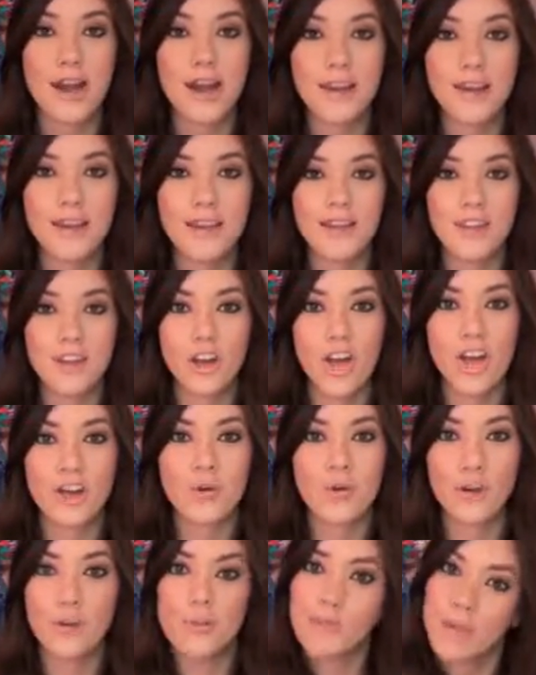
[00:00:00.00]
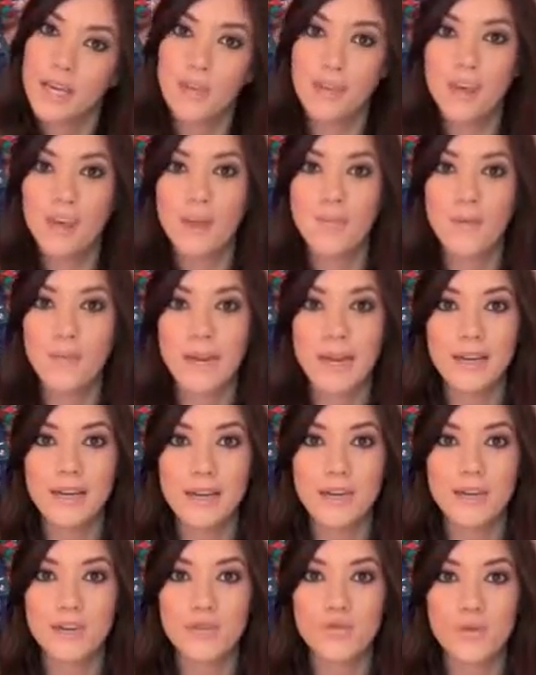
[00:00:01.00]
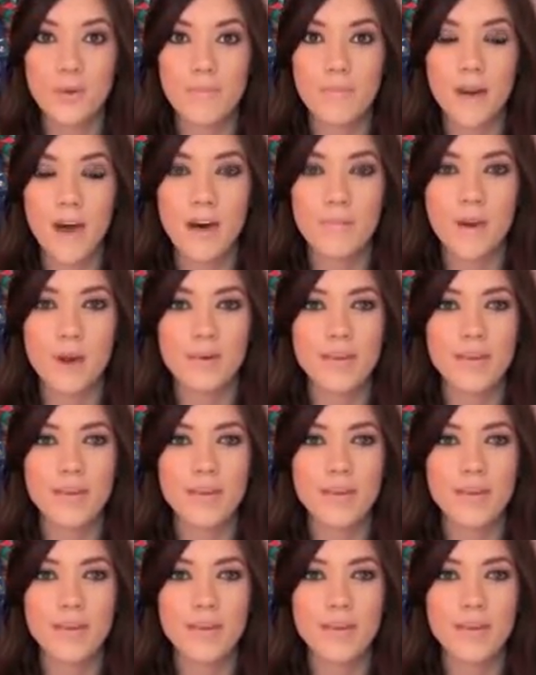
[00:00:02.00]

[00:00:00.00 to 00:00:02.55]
Kind of like they're like when you're peeling off a Band-Aid, just rip it off.